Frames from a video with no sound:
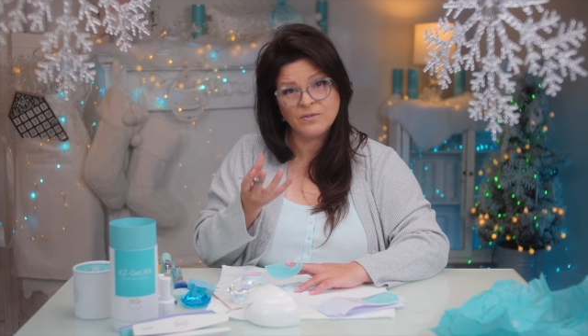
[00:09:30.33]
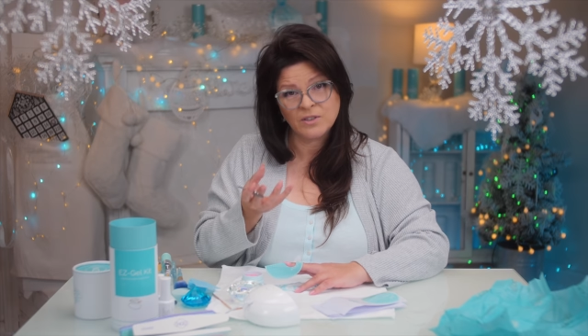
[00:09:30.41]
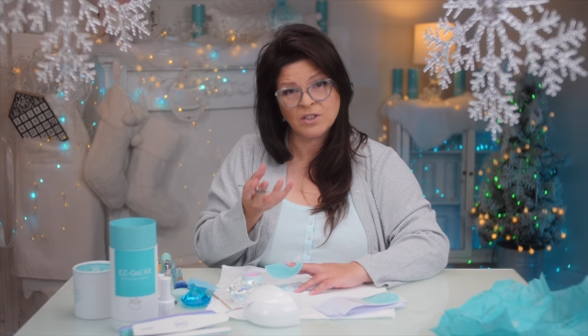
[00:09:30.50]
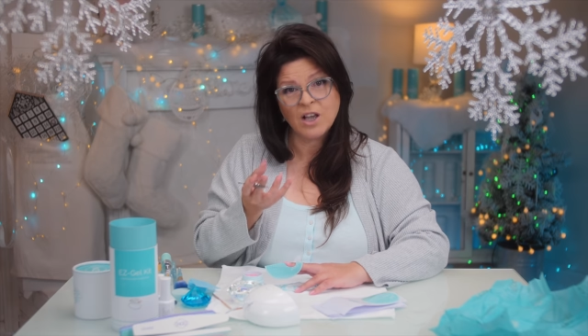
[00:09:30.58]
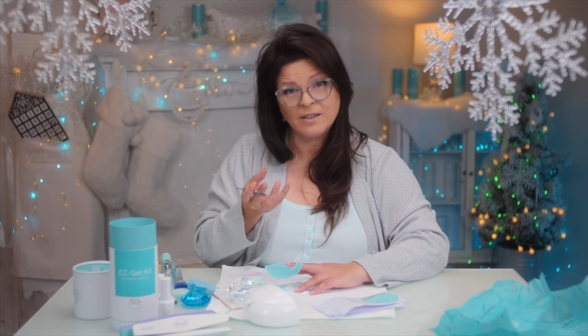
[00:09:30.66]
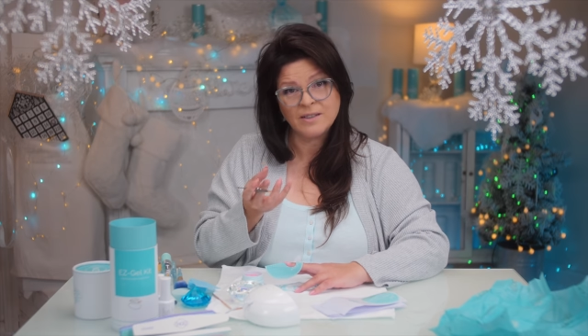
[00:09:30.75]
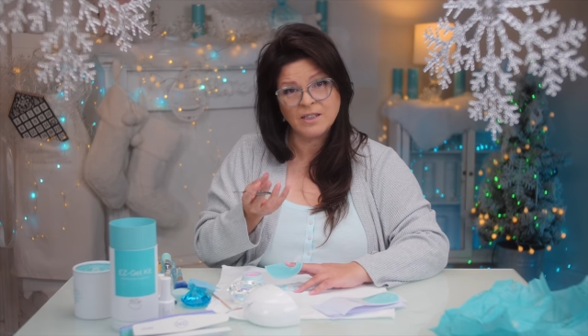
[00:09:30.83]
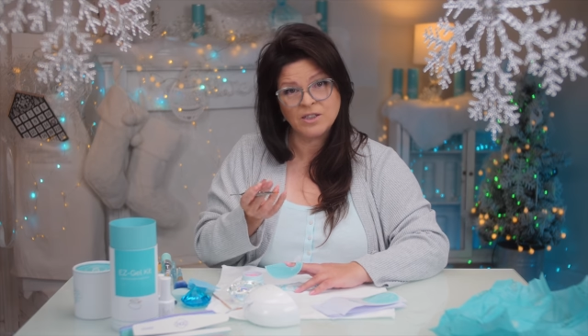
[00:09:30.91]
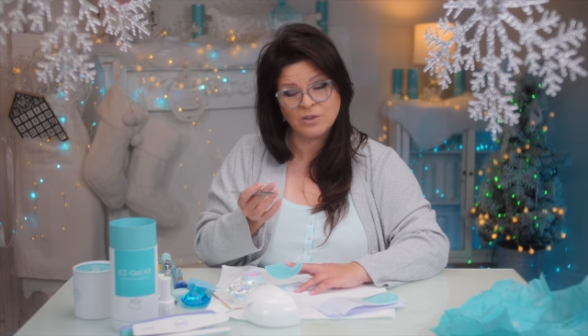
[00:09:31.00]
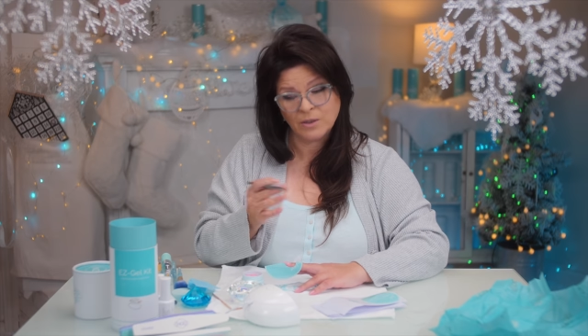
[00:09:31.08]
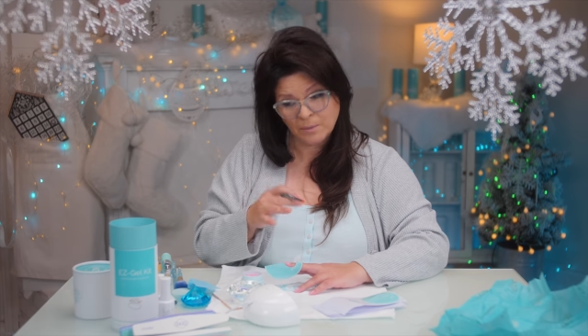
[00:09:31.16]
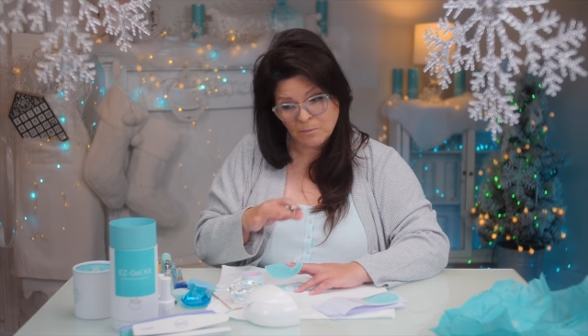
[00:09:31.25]
viscosity
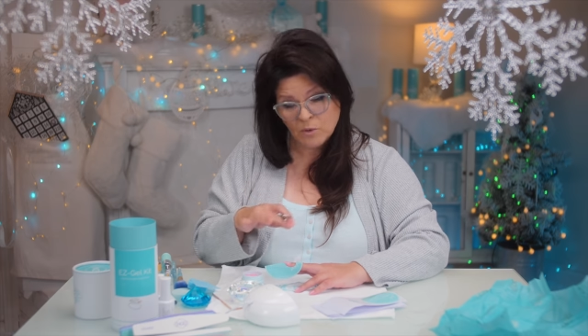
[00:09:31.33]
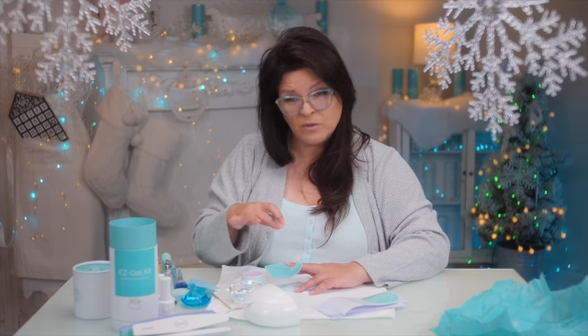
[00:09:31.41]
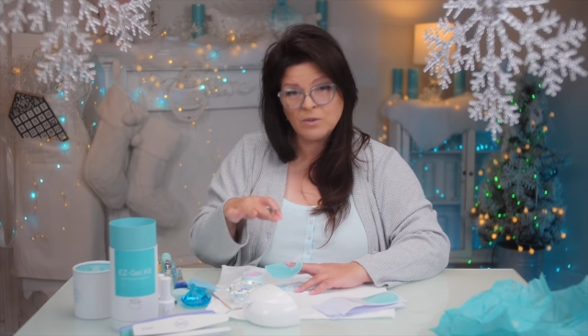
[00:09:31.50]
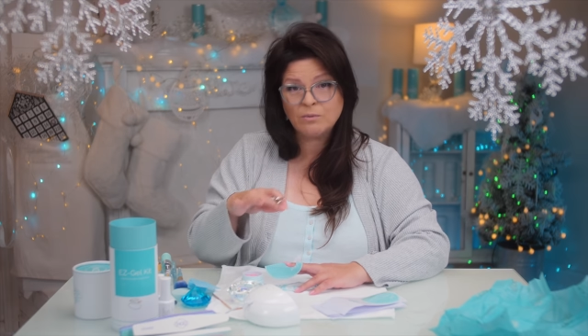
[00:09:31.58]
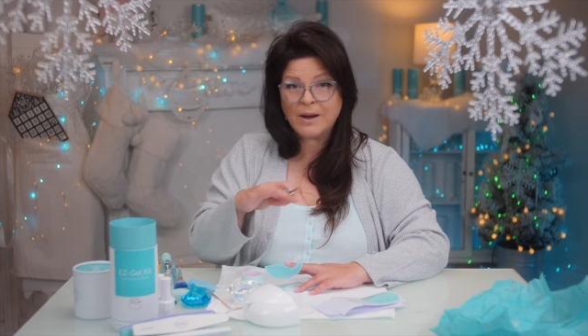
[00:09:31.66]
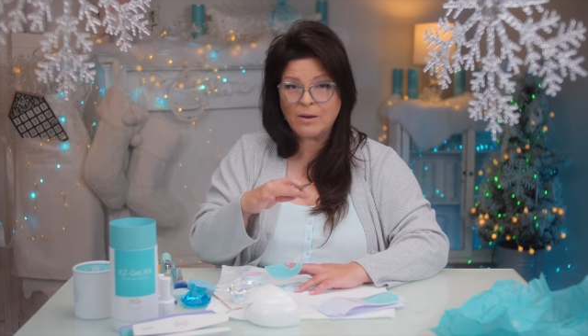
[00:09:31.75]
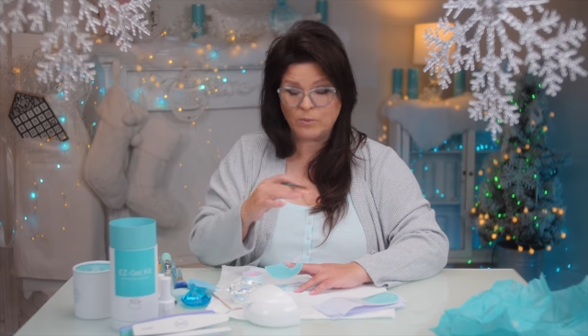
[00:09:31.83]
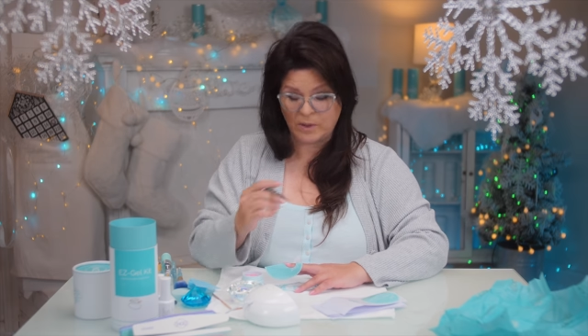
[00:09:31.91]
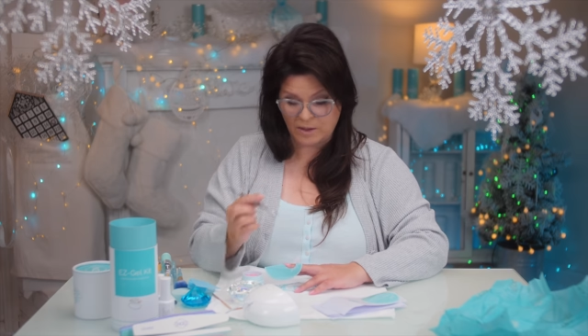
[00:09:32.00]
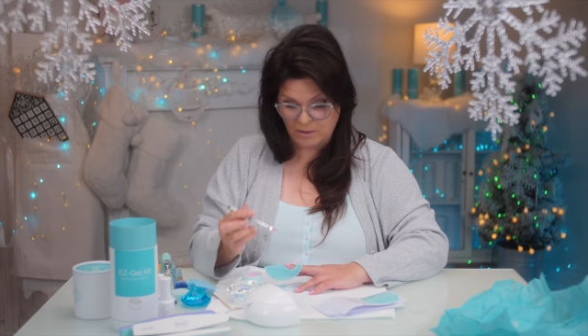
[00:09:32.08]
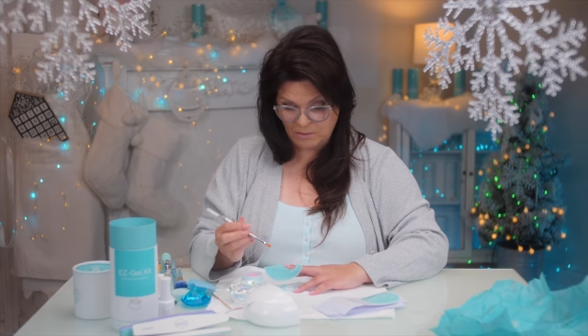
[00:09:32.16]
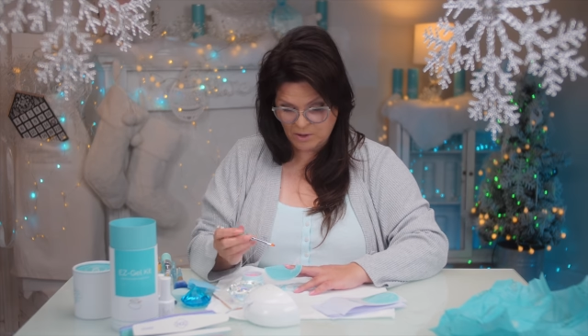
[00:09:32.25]
to it. It moves around
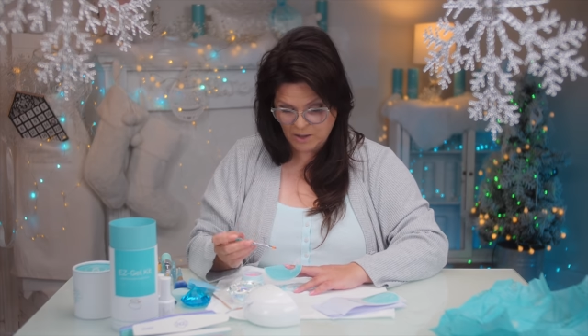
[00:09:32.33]
with you.